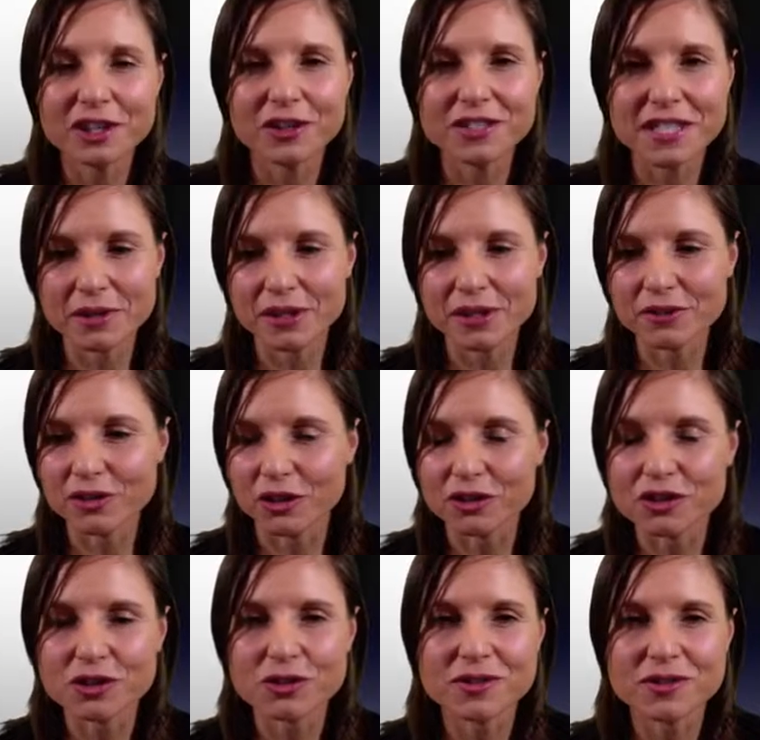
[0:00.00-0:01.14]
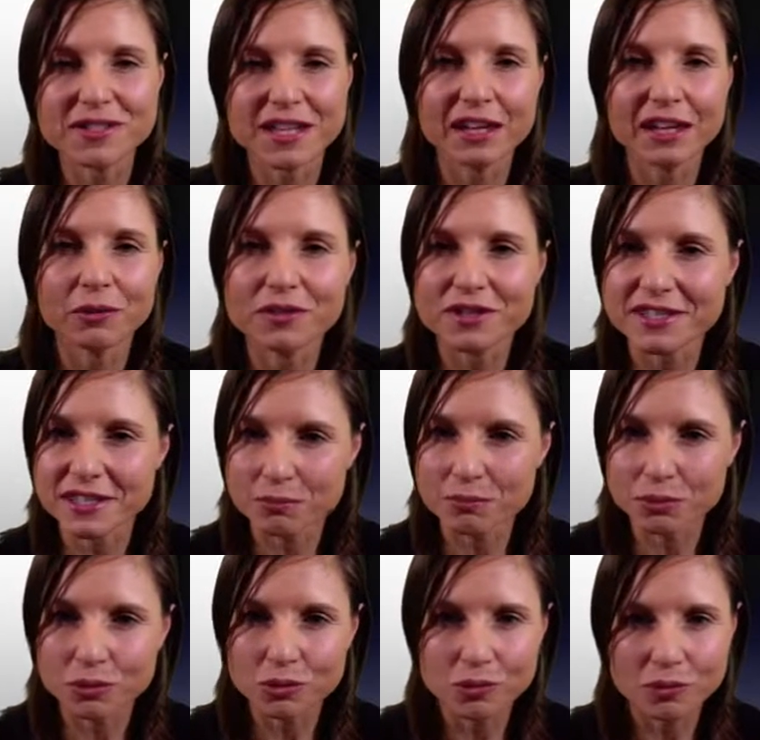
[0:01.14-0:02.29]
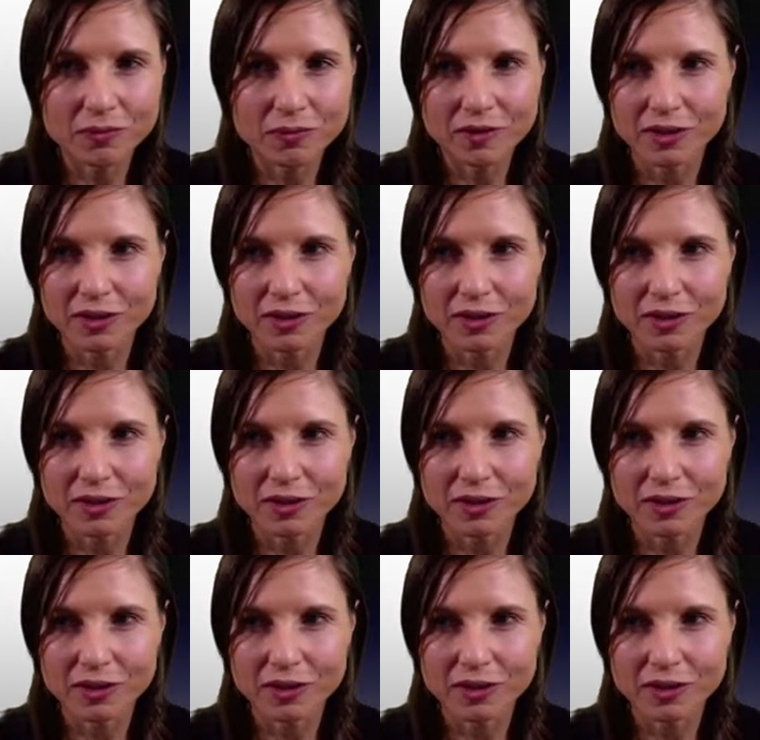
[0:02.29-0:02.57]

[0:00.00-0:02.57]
concept that you've got too, starting with just simple,